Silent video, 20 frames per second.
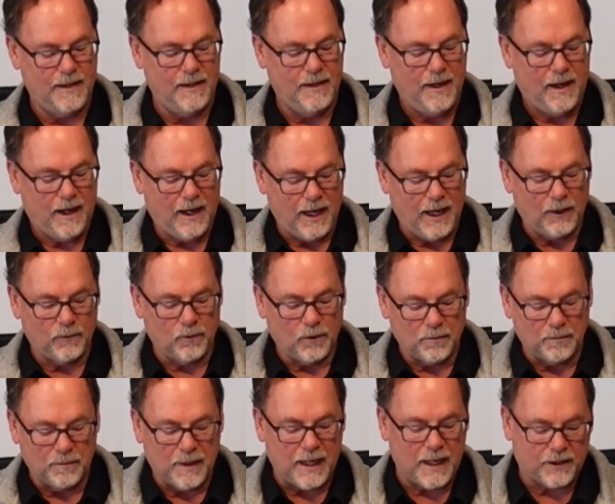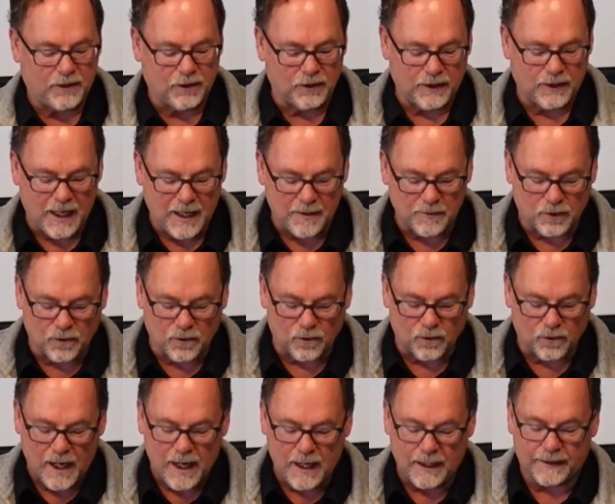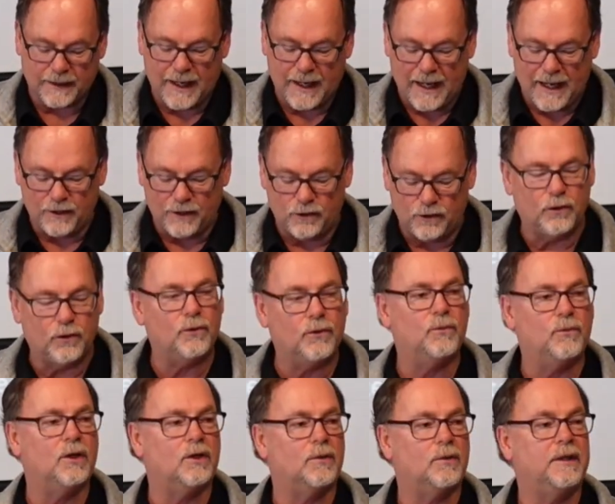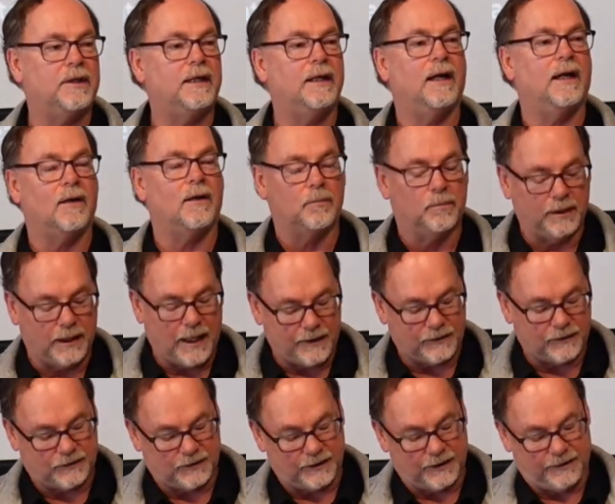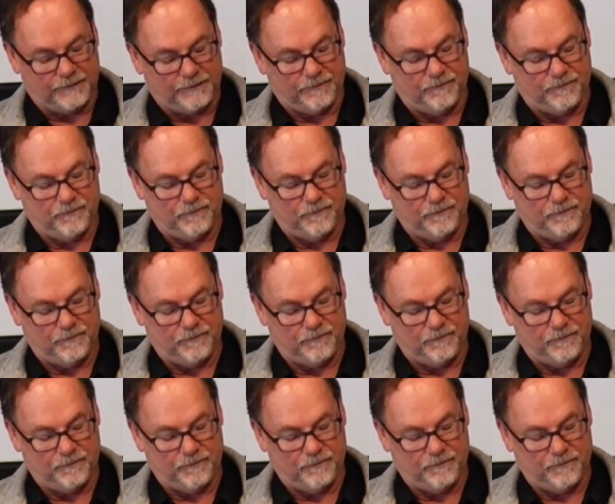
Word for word: I will make your name great, and you will be a blessing.